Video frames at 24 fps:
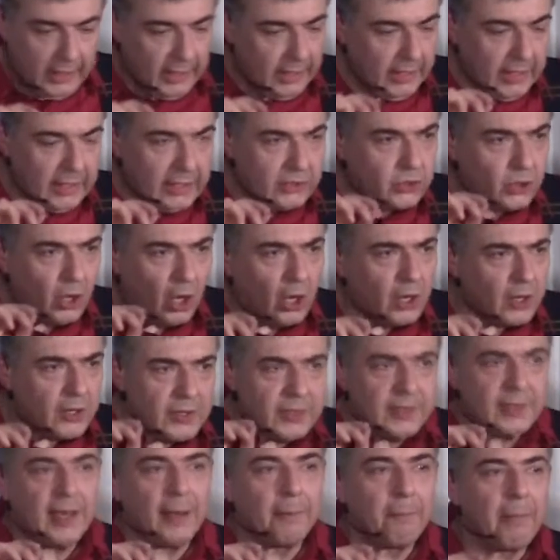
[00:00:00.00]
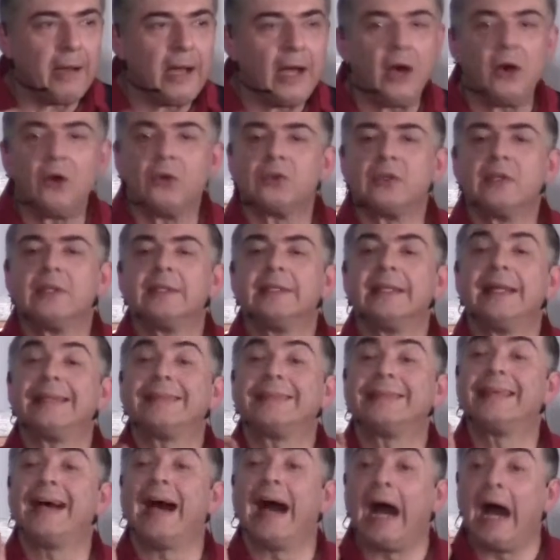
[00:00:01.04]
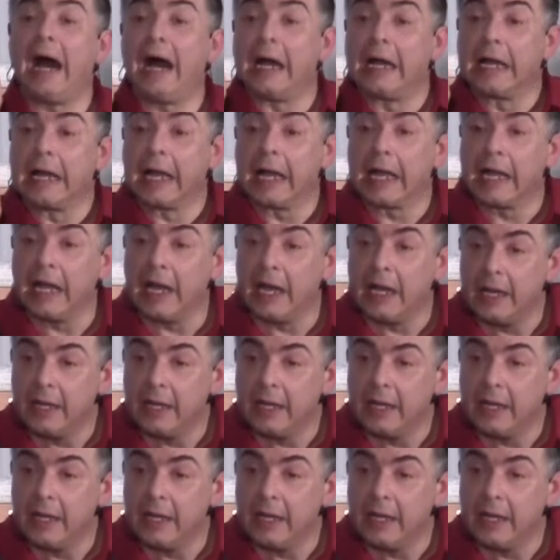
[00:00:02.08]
he talks about the tongue,